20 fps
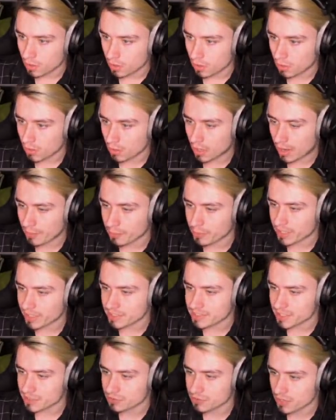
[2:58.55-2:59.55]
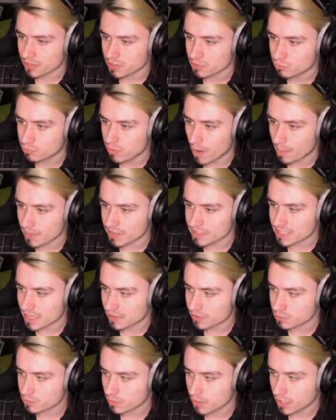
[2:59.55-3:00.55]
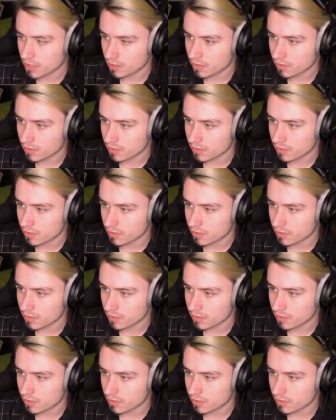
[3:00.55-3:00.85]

Oh, I'm really excited to try these weapons out as well.